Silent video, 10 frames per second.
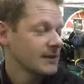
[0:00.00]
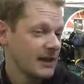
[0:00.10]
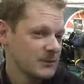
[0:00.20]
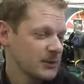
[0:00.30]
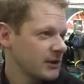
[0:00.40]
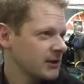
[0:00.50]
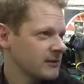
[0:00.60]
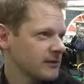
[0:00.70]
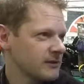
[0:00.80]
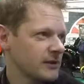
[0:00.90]
That's pretty good.
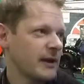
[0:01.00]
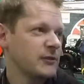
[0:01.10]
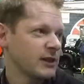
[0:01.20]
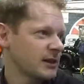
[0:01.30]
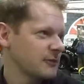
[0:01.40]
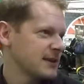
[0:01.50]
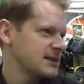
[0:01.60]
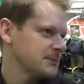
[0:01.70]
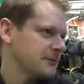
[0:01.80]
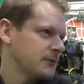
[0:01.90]
So have you done any
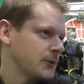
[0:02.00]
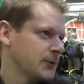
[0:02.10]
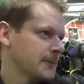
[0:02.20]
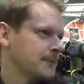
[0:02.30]
racing before?